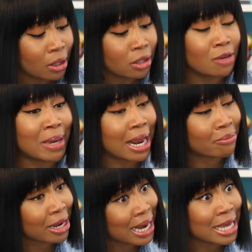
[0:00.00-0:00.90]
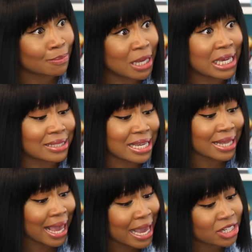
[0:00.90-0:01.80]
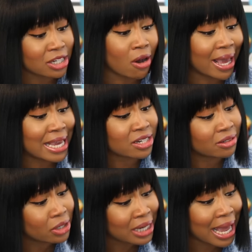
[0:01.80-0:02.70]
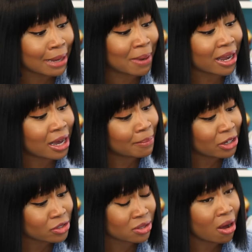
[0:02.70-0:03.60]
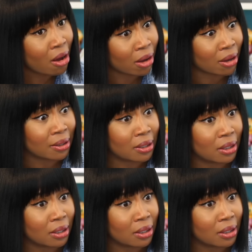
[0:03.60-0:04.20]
You may not recognize me because they say Asian or Asian look like, but I come in your store.